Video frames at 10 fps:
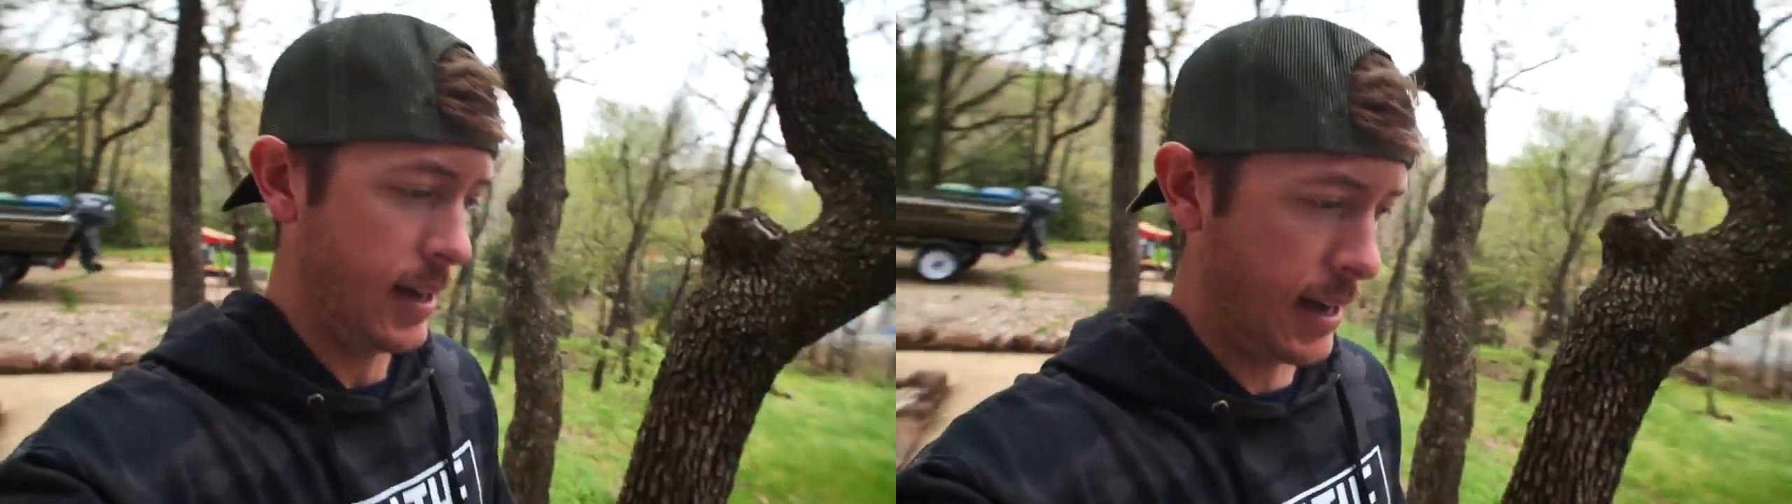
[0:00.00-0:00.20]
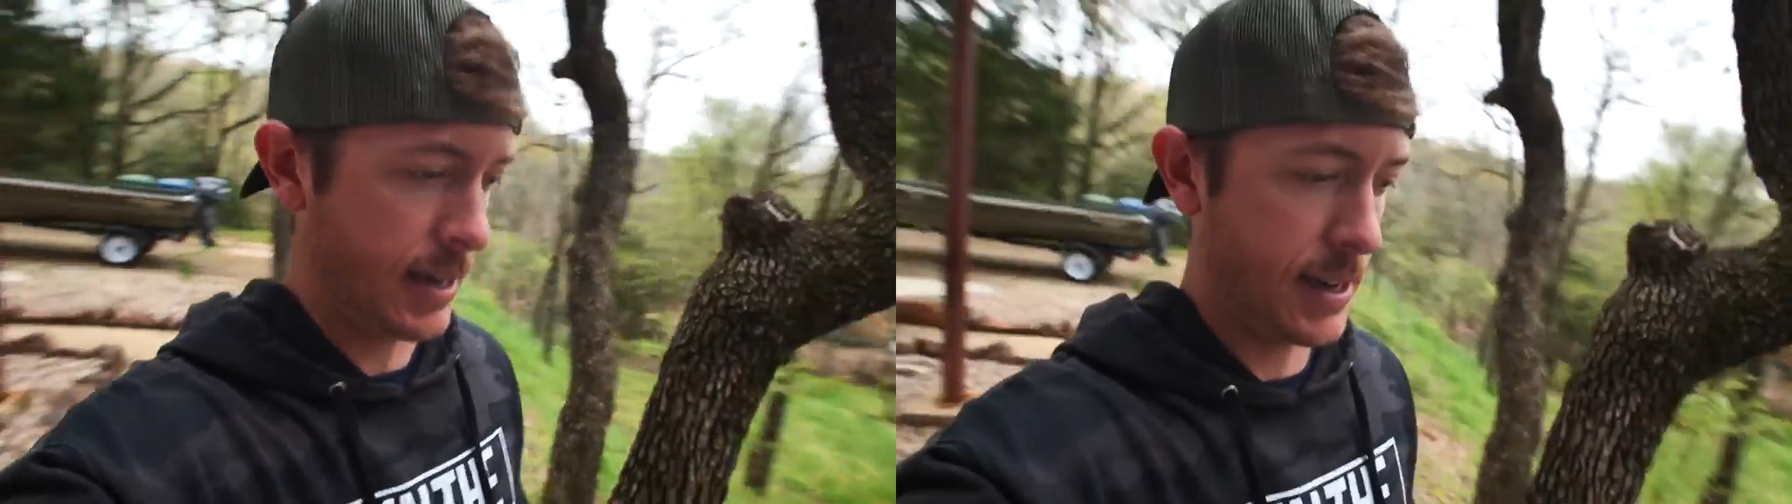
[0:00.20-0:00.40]

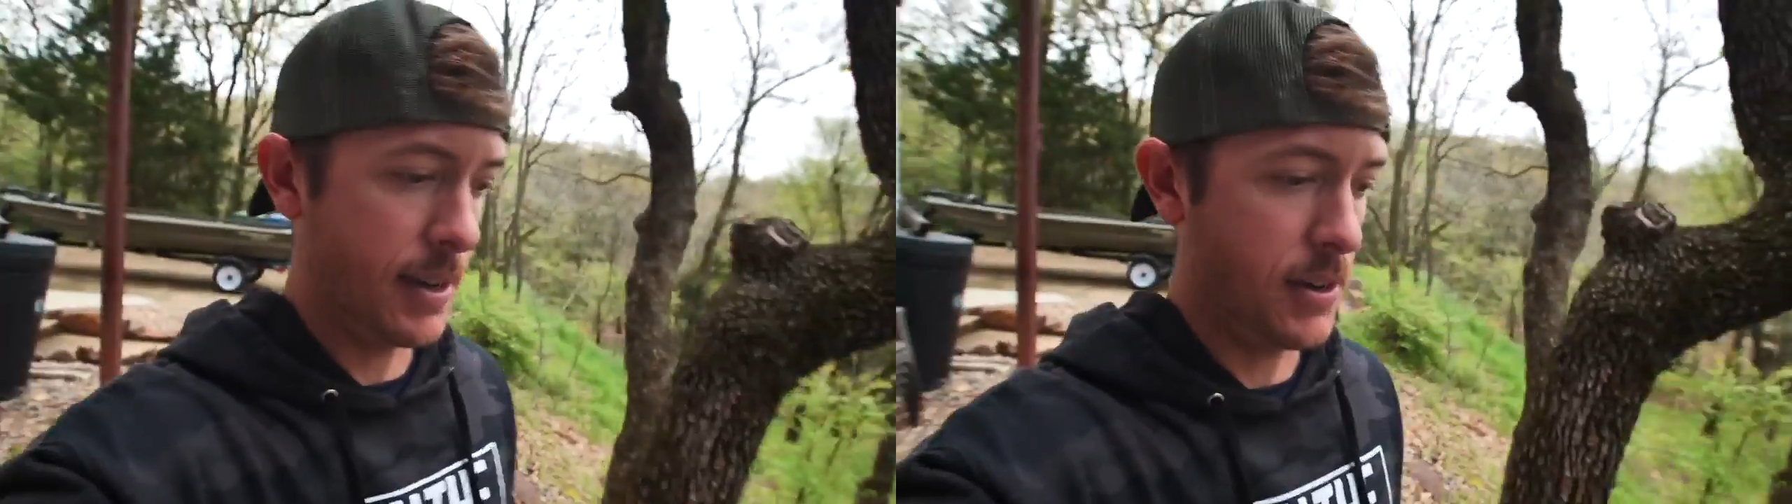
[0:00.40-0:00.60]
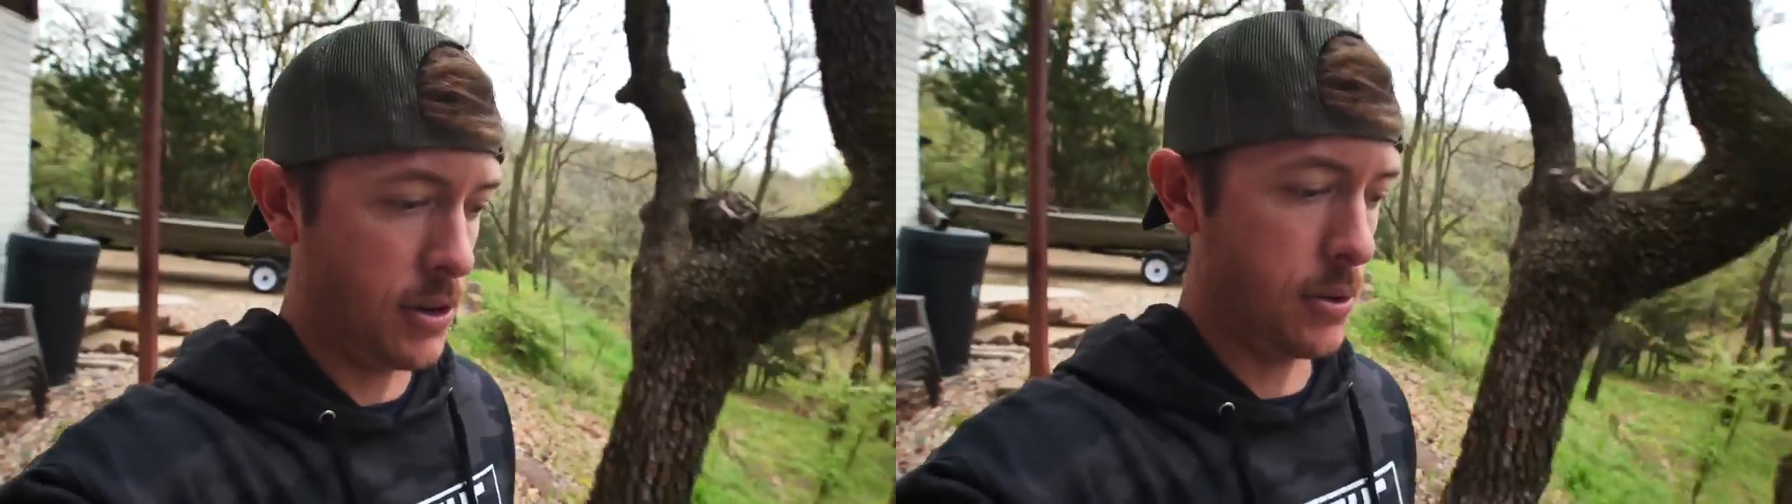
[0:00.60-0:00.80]
I need to
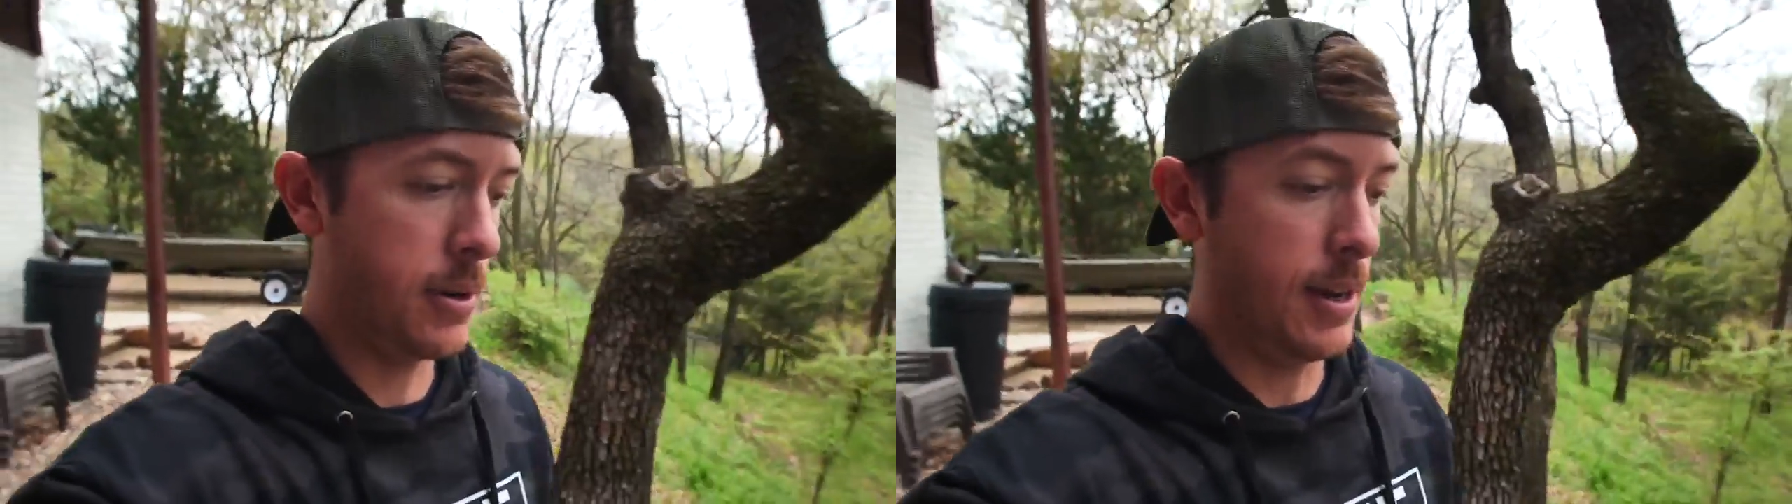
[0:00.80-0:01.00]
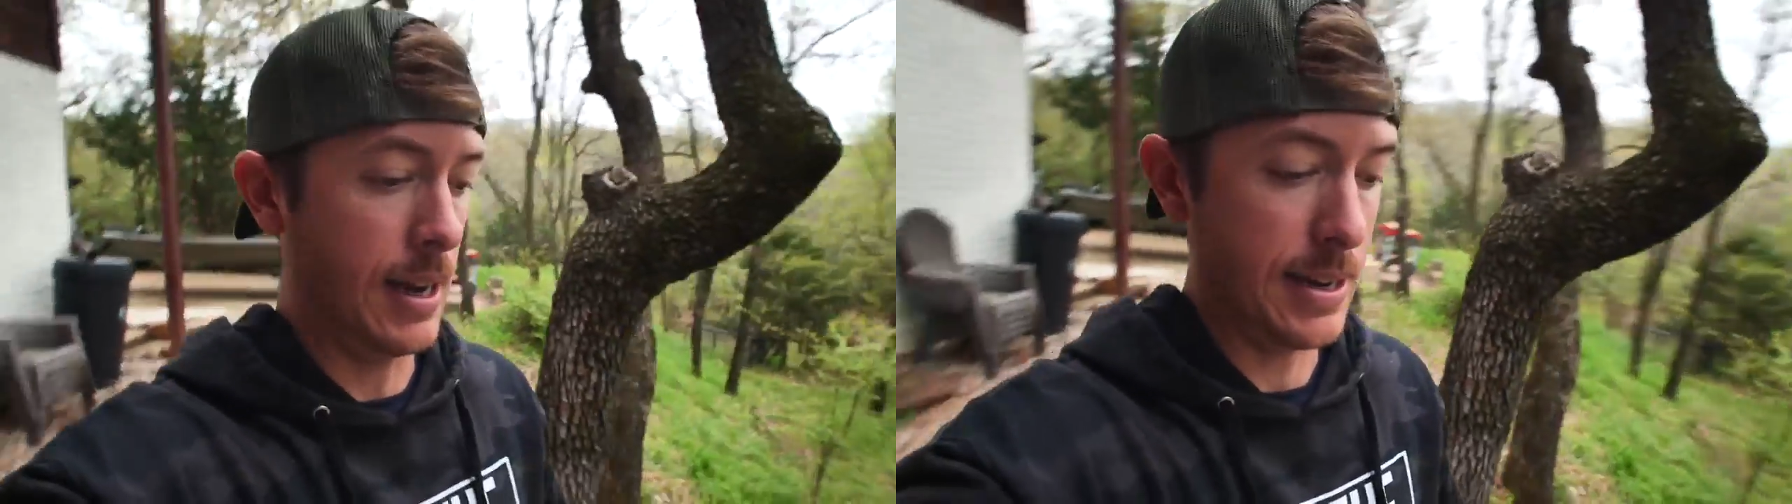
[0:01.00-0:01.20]
do.
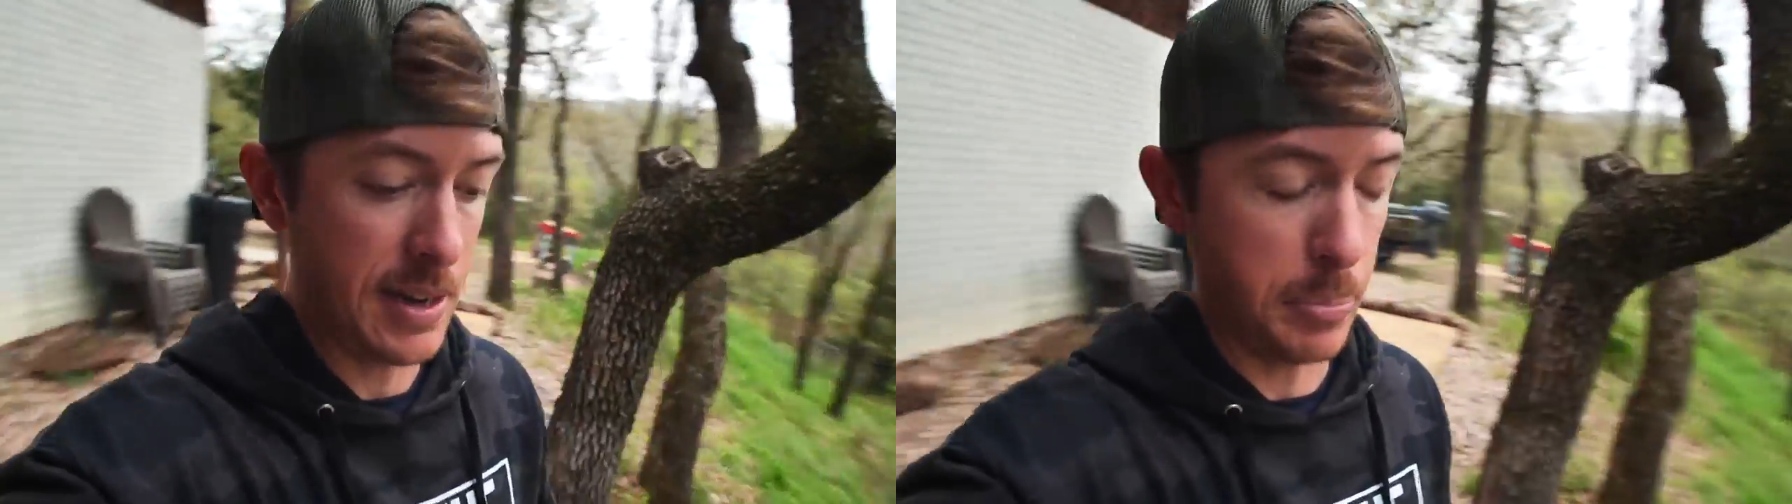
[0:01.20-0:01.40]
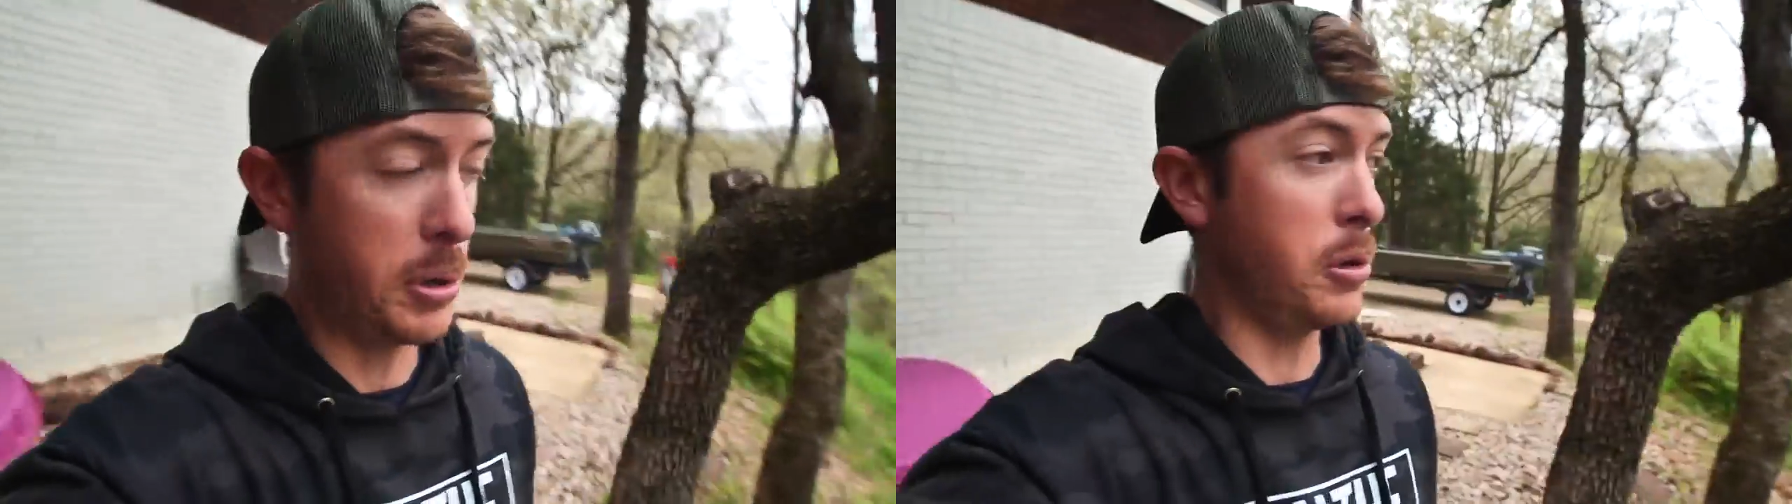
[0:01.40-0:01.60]
I need
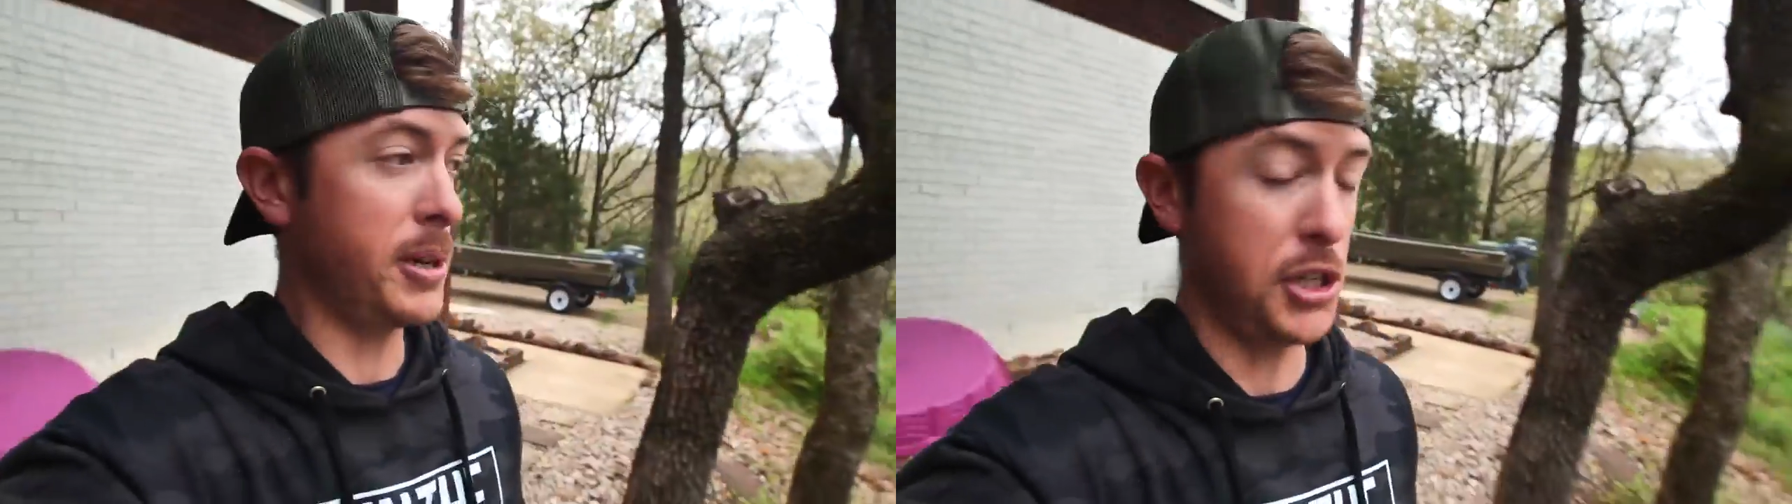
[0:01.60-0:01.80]
to pill my